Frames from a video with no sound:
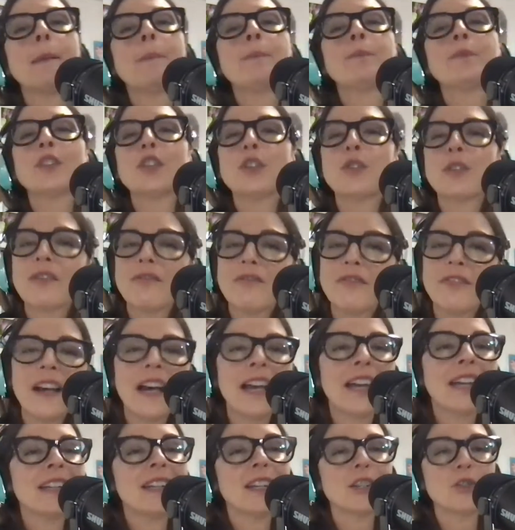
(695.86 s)
You can
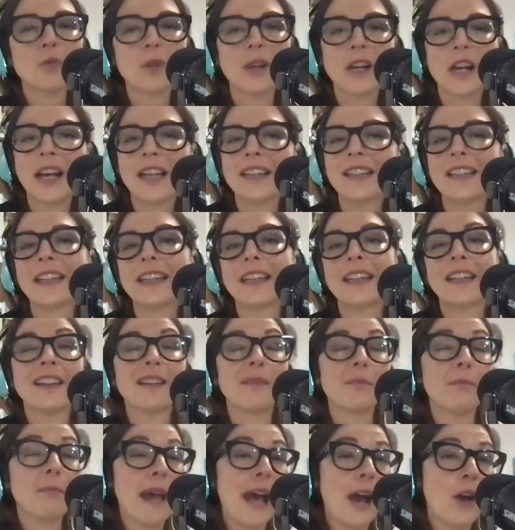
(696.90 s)
find ashwagandha
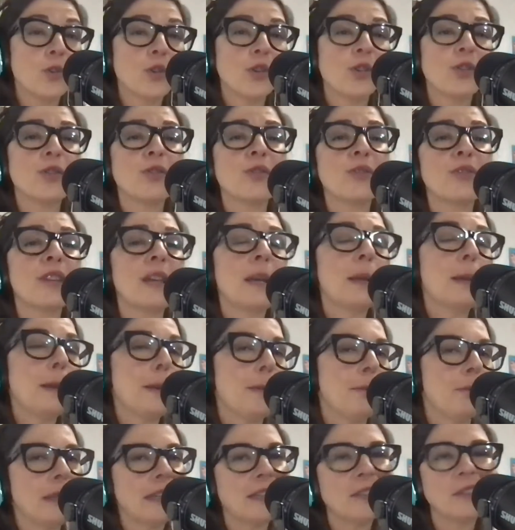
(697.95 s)
in powders,
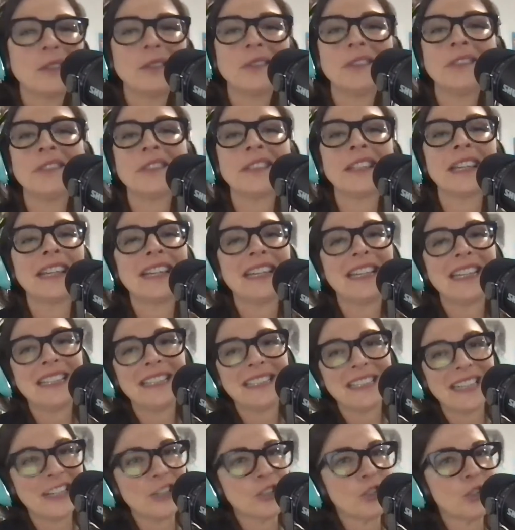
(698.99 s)
pills,
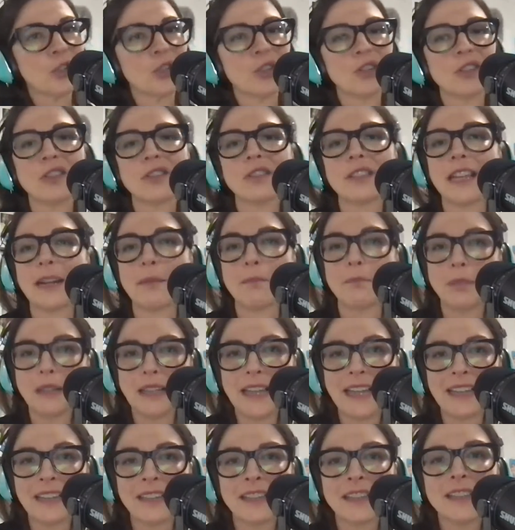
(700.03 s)
tinctures, and
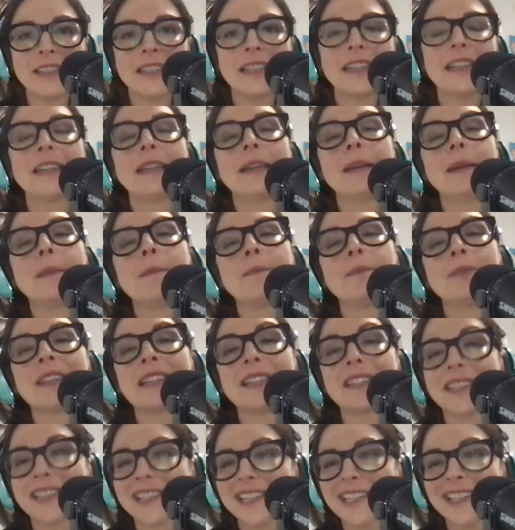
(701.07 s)
blends.
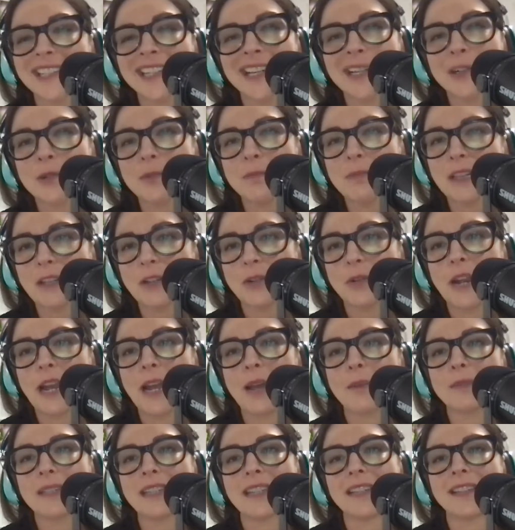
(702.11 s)
600
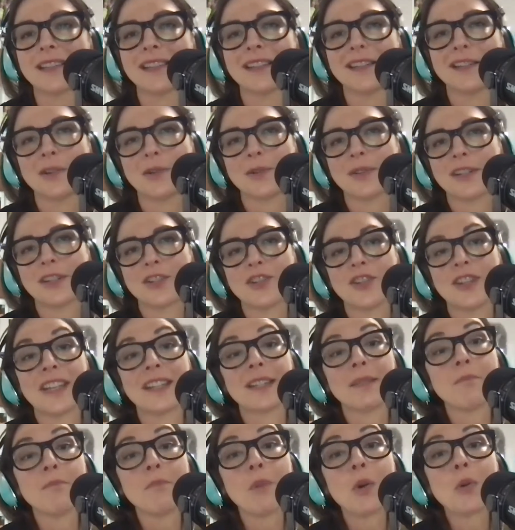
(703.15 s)
milligrams is the dosage
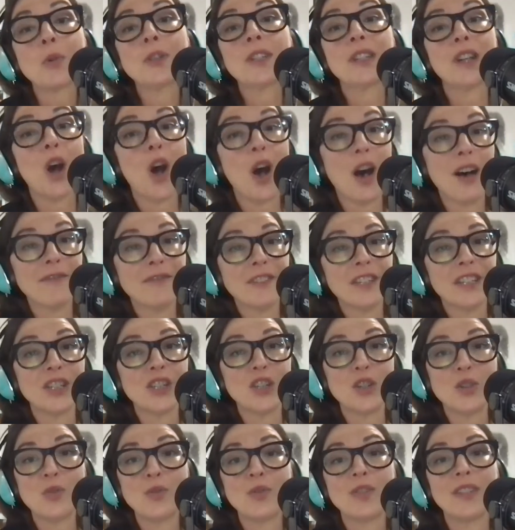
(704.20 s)
that's most often
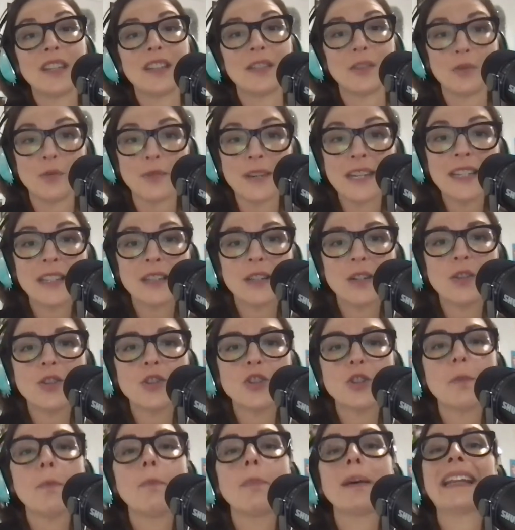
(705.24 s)
used in the
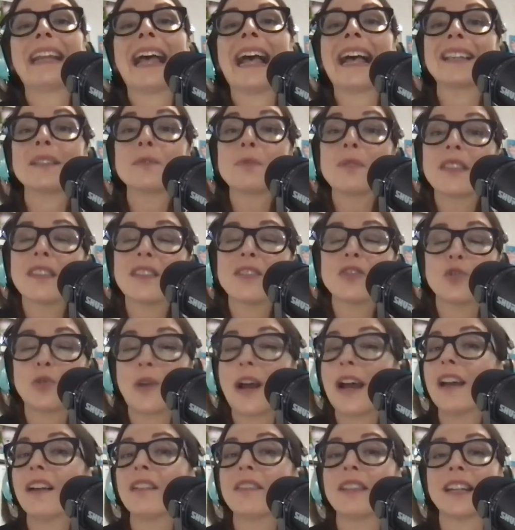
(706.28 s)
research, but as with the
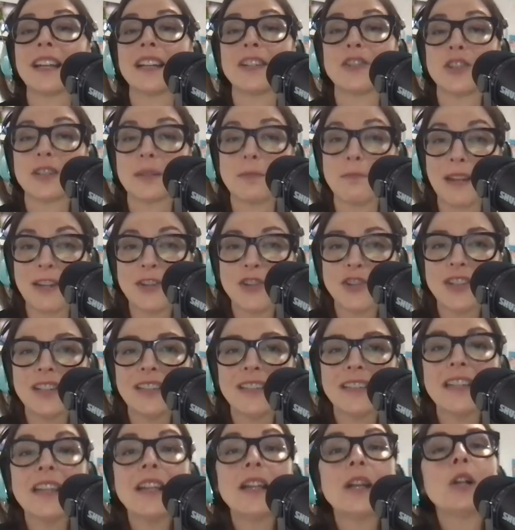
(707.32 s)
trial that I just
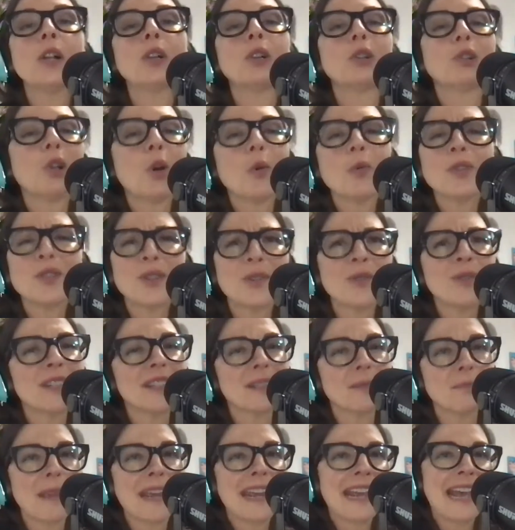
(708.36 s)
mentioned, lower
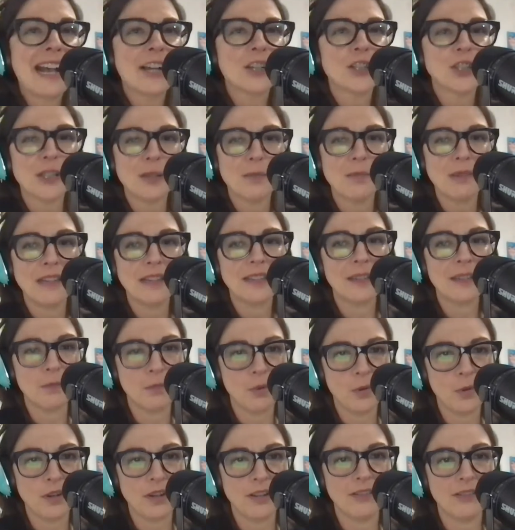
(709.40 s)
doses may actually be
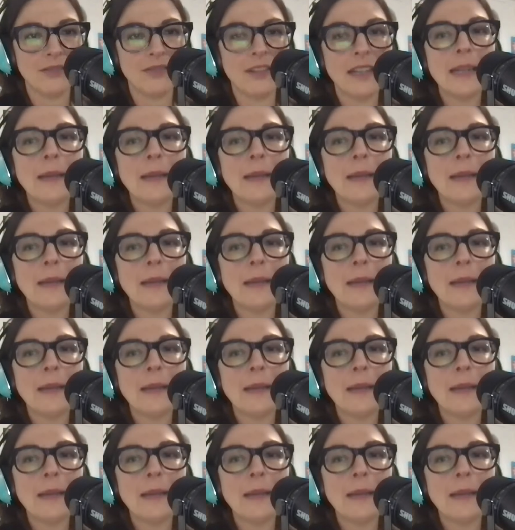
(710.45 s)
supportive.